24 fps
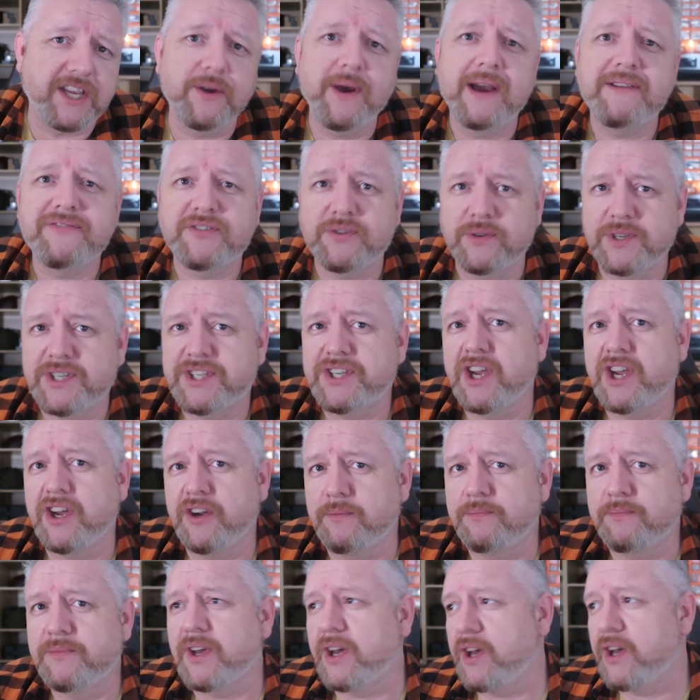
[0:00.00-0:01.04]
You have to
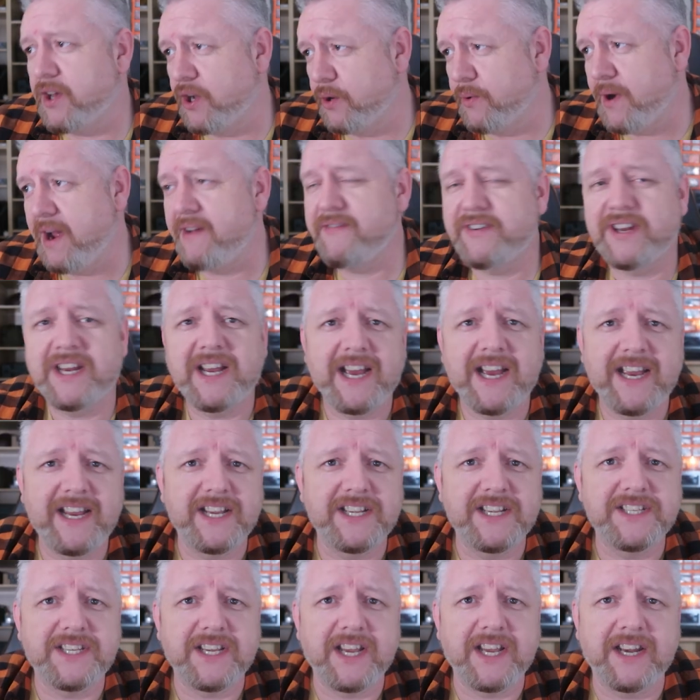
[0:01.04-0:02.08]
assume that whoever that
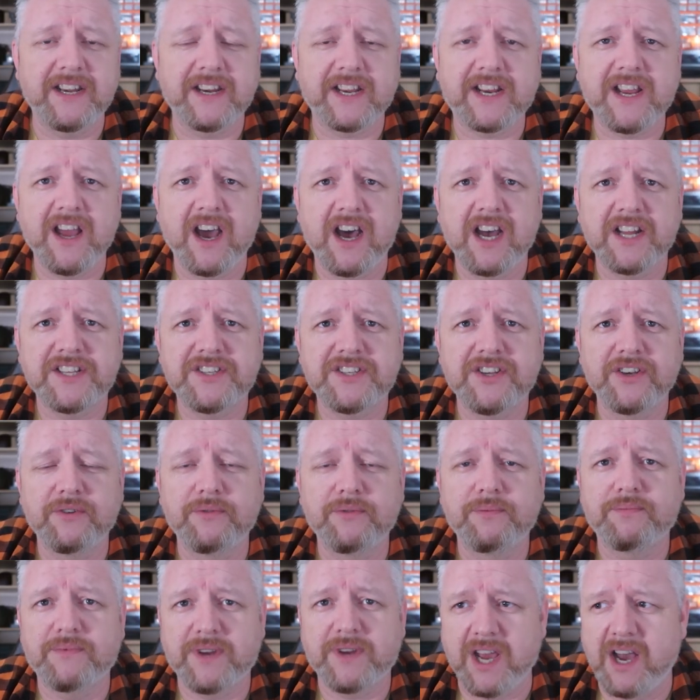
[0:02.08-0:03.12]
is in the car
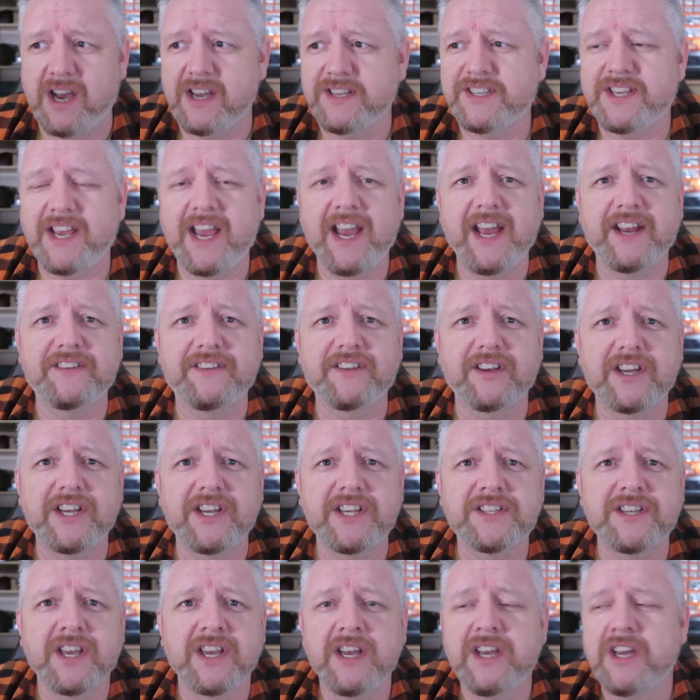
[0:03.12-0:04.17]
two cars ahead that
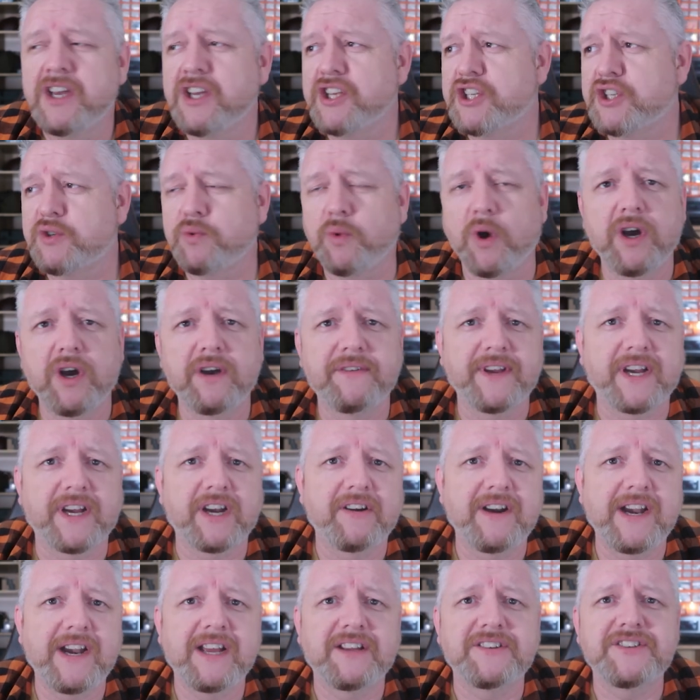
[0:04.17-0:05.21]
is
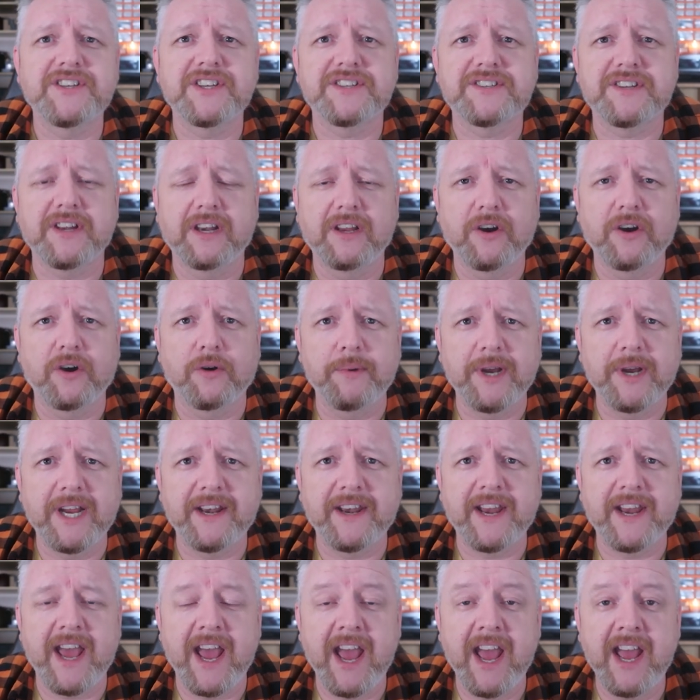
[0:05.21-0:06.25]
swerving around just a little
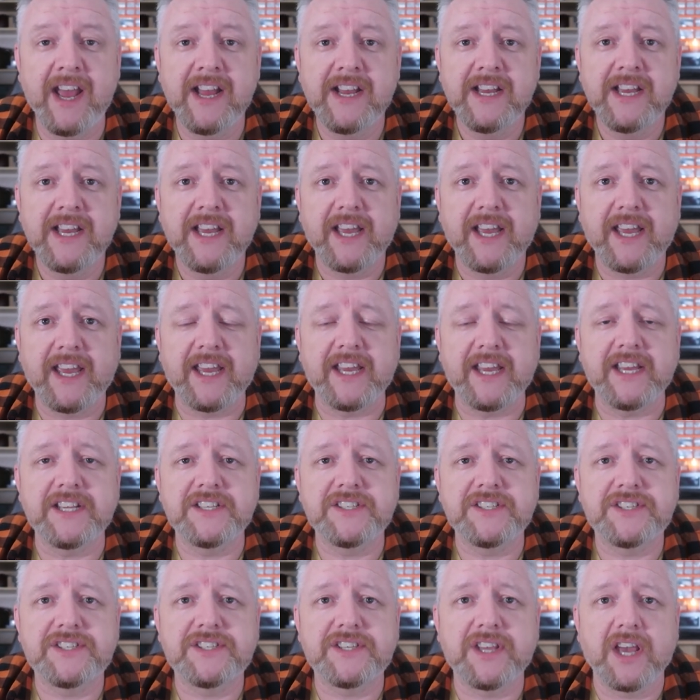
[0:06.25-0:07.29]
bit there
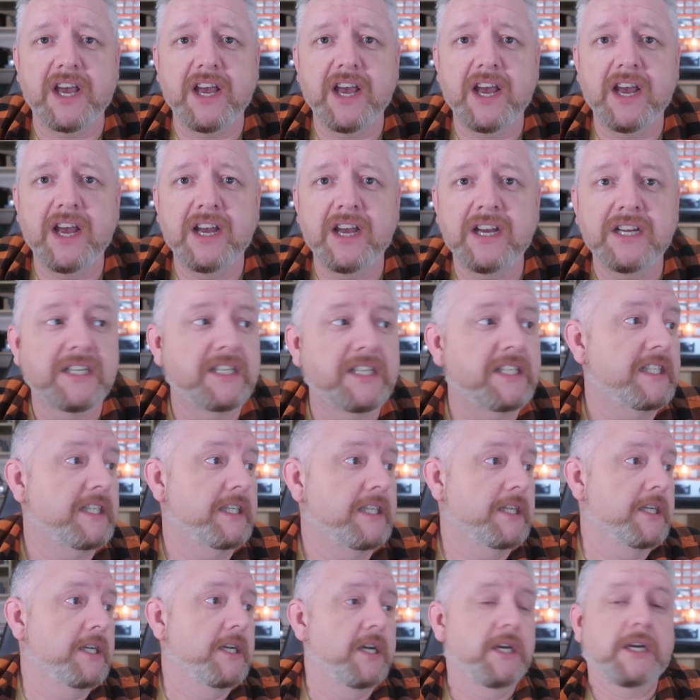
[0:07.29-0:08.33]
is uh,
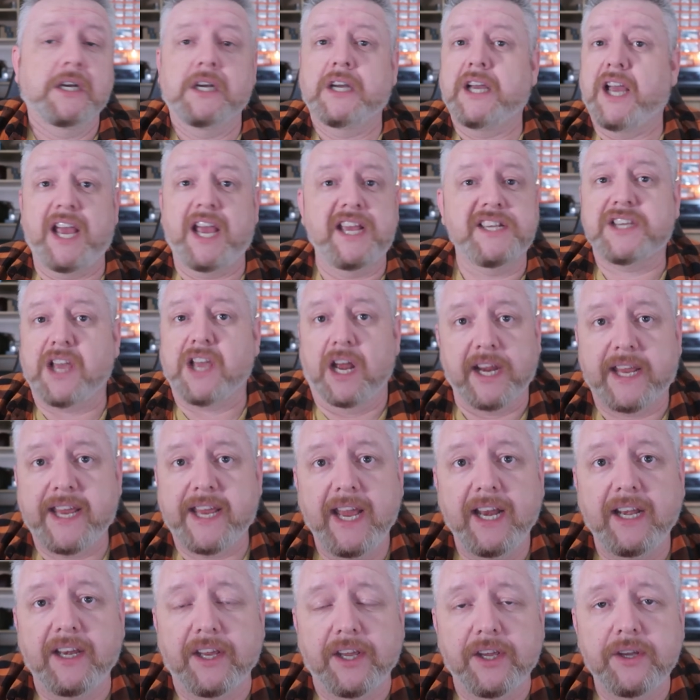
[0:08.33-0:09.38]
is going to
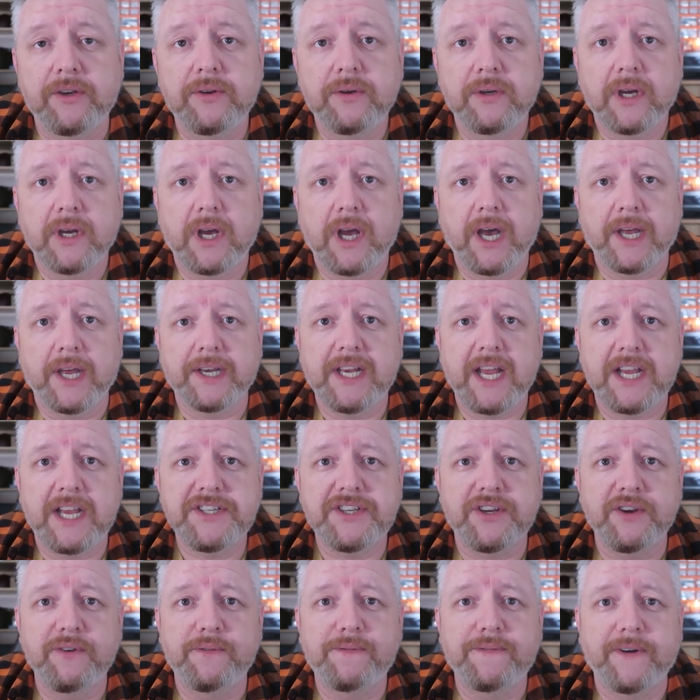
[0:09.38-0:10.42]
kill you
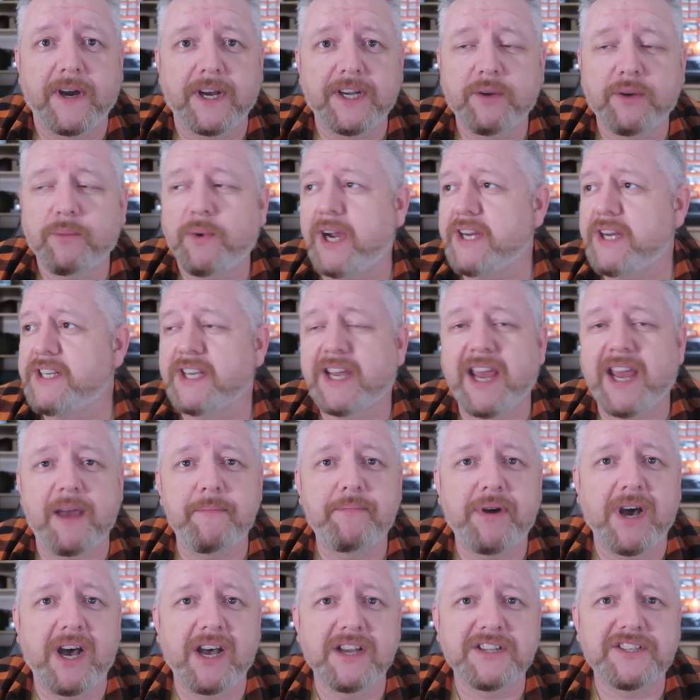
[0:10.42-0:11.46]
unless you find a way to
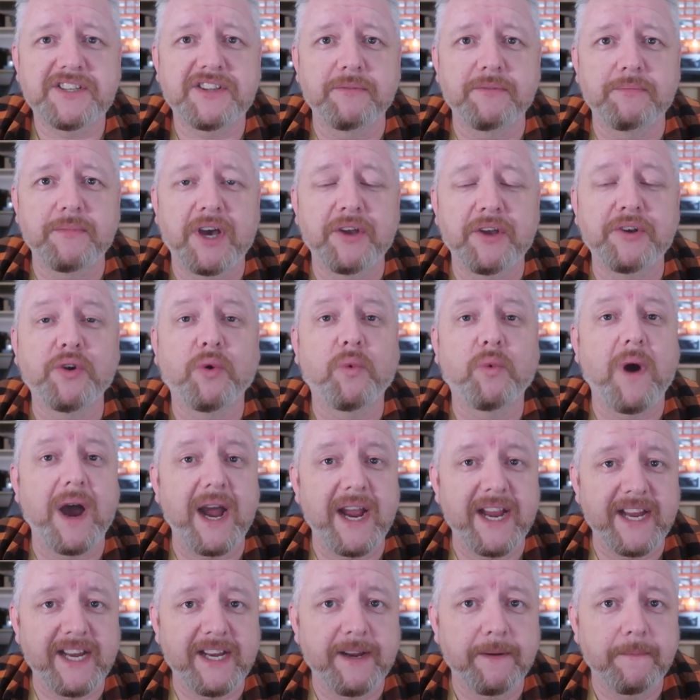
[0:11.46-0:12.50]
get past them and
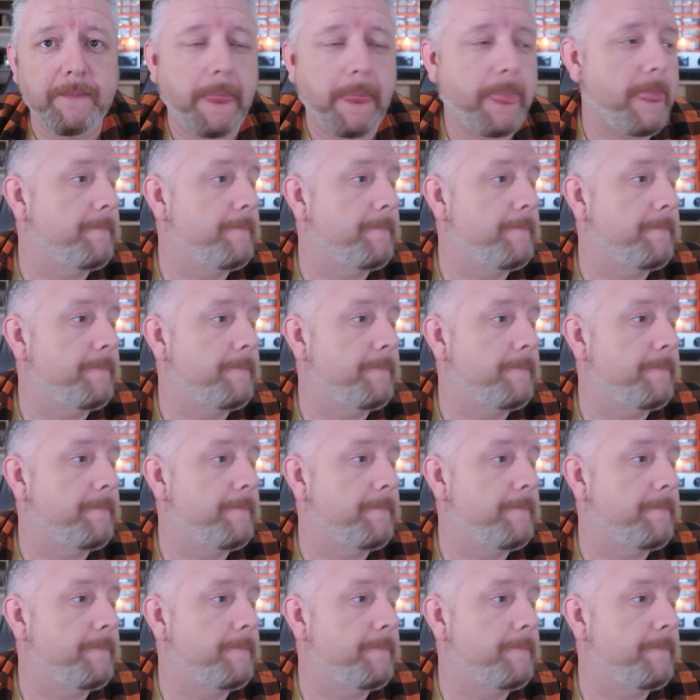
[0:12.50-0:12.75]
away.